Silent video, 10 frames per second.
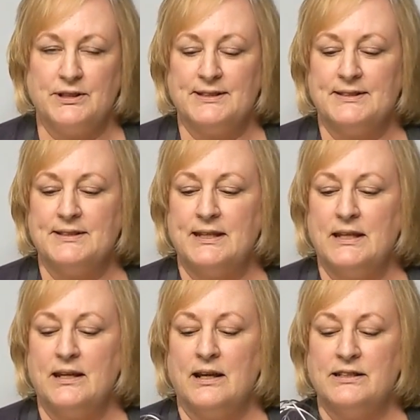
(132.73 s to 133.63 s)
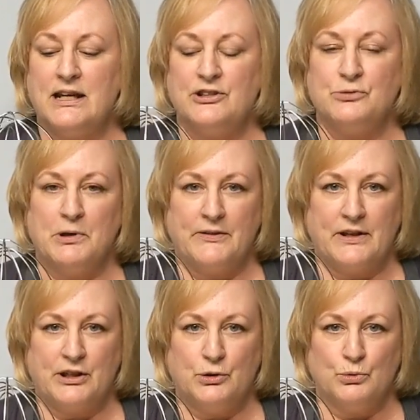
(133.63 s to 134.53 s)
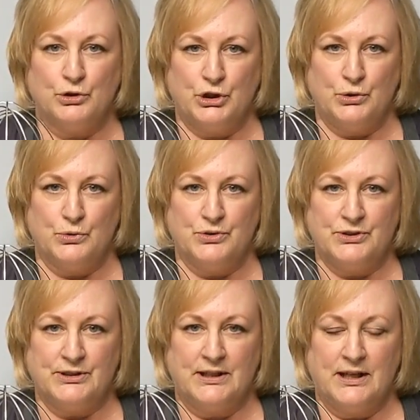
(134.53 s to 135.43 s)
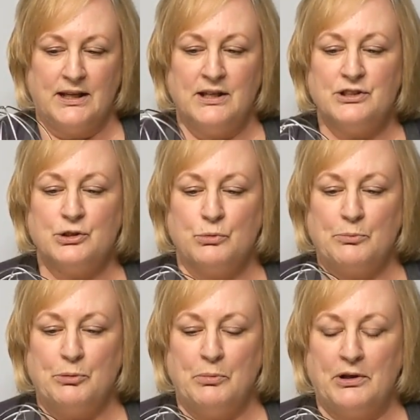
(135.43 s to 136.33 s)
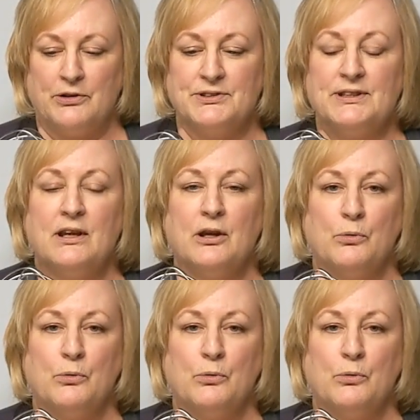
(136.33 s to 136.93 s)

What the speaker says: this is the attachment that you will use to whip your butters.